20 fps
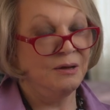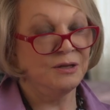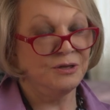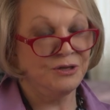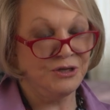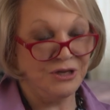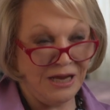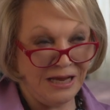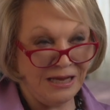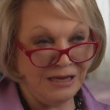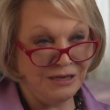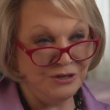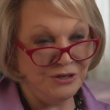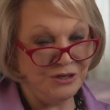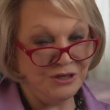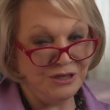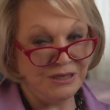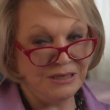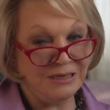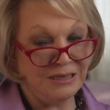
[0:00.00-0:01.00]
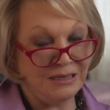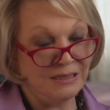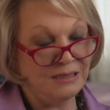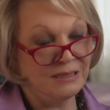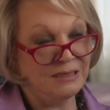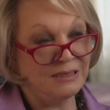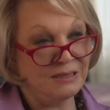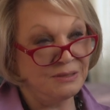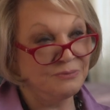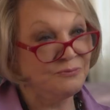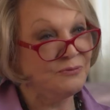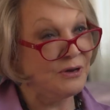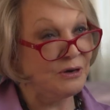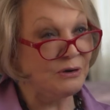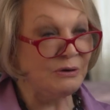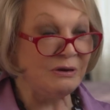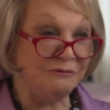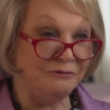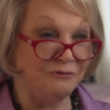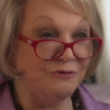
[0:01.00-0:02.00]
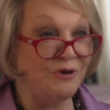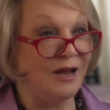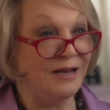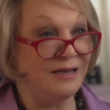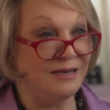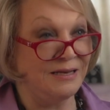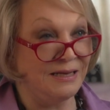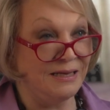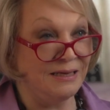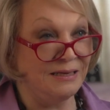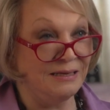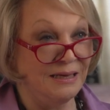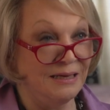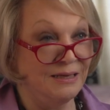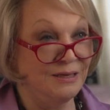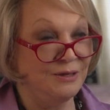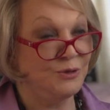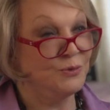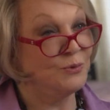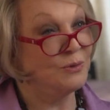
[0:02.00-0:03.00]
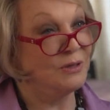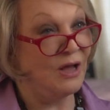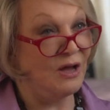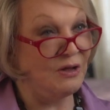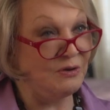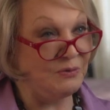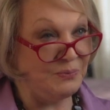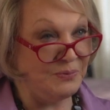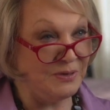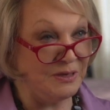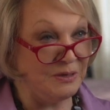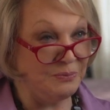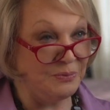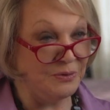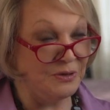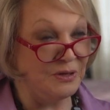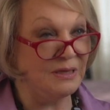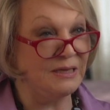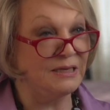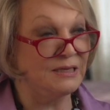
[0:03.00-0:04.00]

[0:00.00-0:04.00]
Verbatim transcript: change is very frightening to a lot of people.